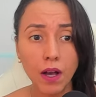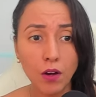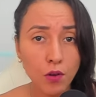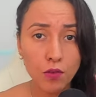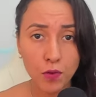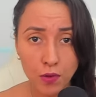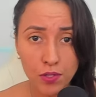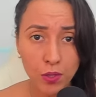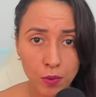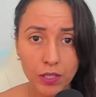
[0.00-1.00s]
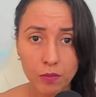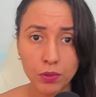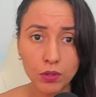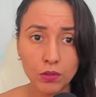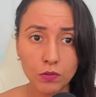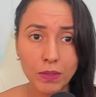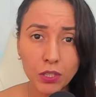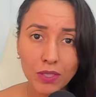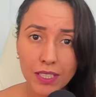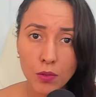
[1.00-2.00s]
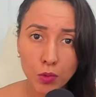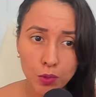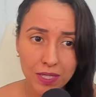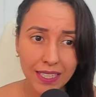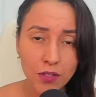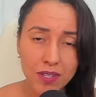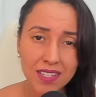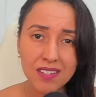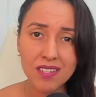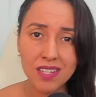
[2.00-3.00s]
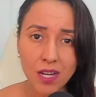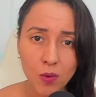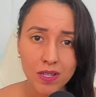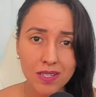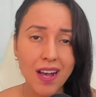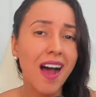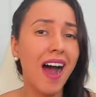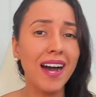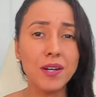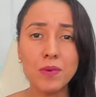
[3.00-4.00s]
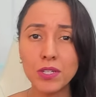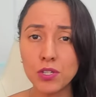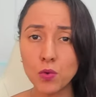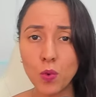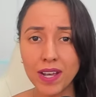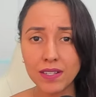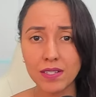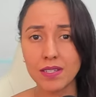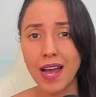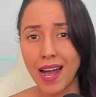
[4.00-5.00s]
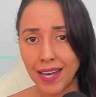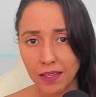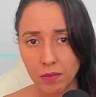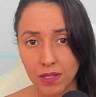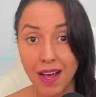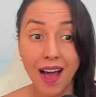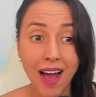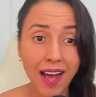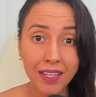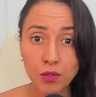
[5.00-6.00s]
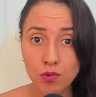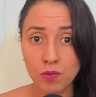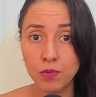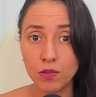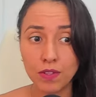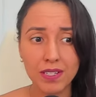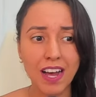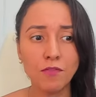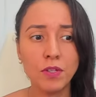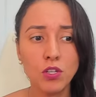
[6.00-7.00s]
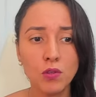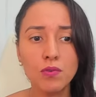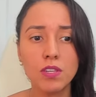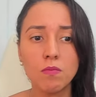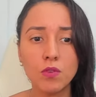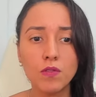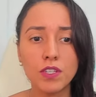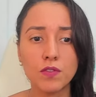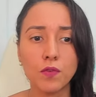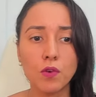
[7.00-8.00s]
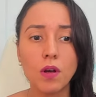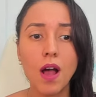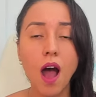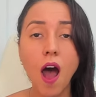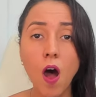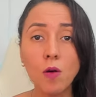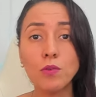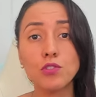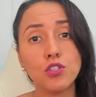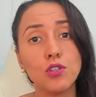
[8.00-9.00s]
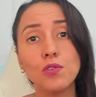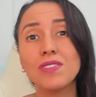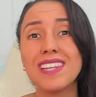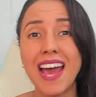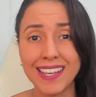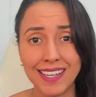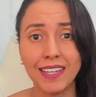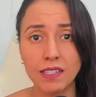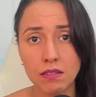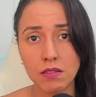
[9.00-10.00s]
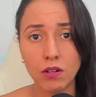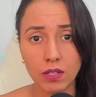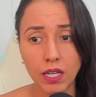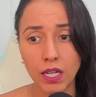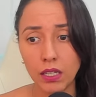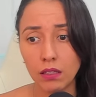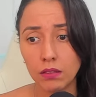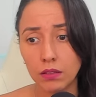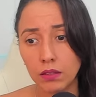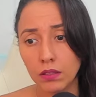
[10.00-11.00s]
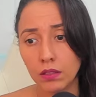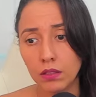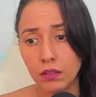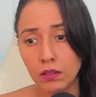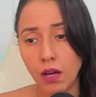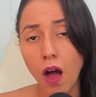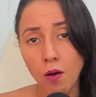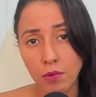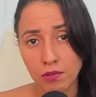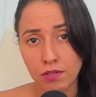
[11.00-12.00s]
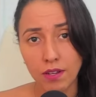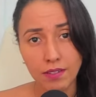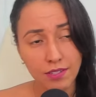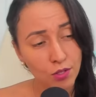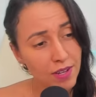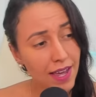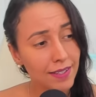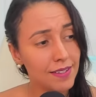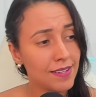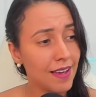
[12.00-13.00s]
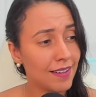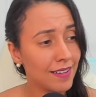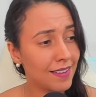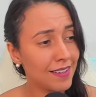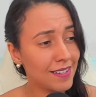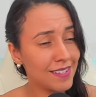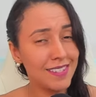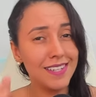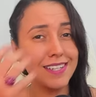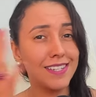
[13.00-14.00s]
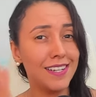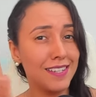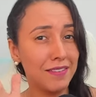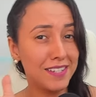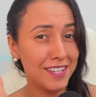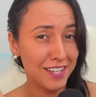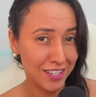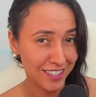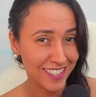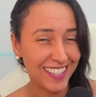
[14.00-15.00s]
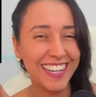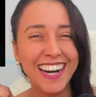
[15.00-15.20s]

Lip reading: Of course you will improve, but you need a routine. You need a sequence. I don't want you to waste time. I use movies. I've been using movies for almost 2 decades, okay? Almost, not 2 decades yet. I think it's 16, 17 years.